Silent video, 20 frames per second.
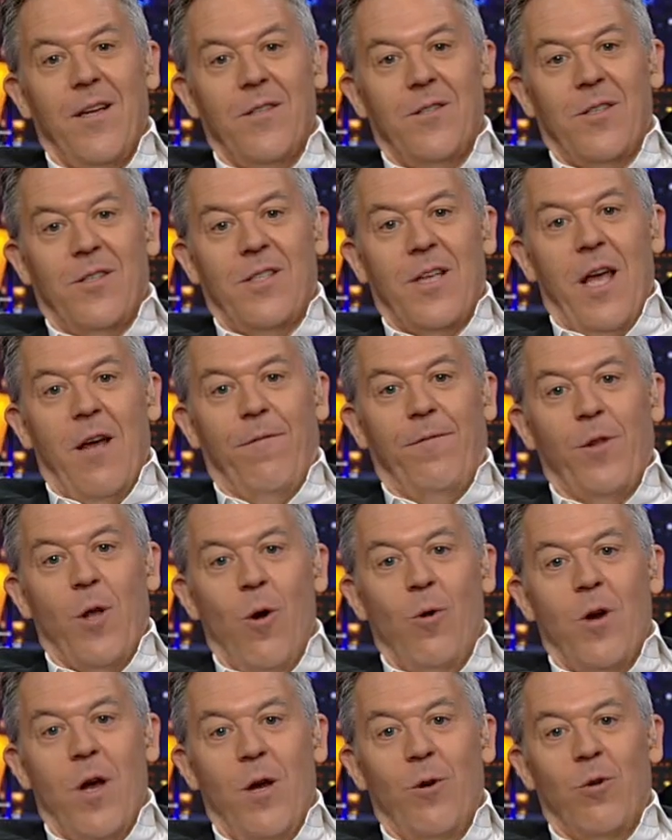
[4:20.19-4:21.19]
To stay
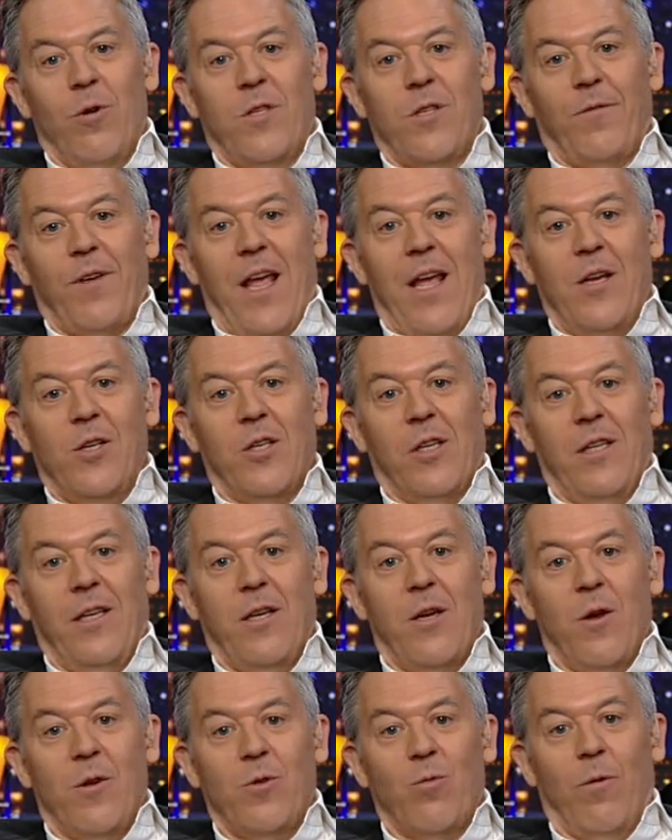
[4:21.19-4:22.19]
afloat, hundreds of
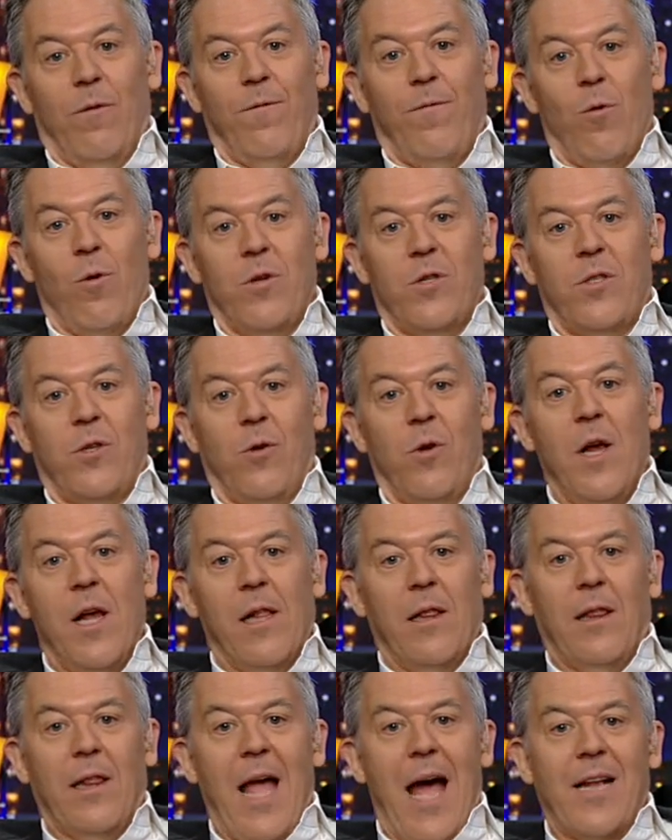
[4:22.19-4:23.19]
Angelinos were forced to
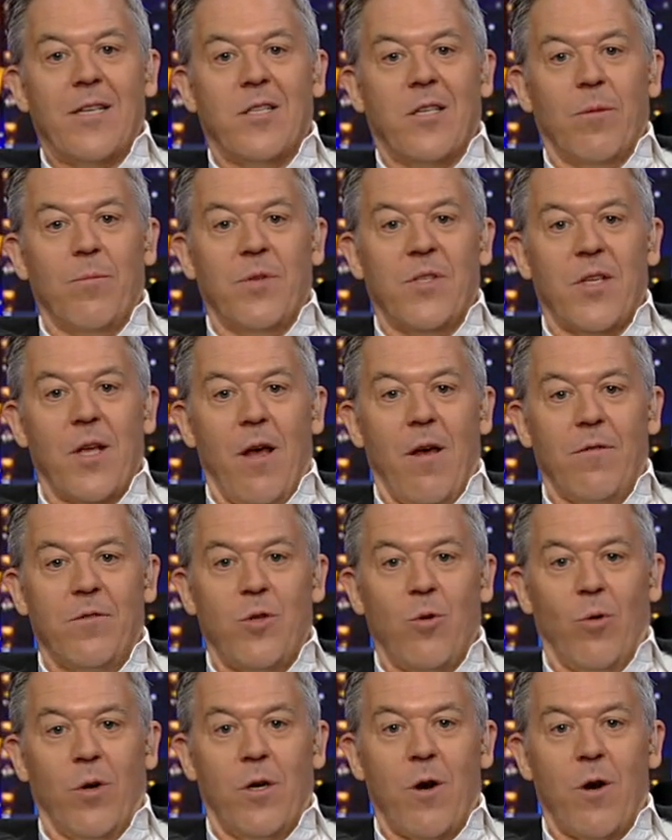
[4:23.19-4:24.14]
latch themselves to a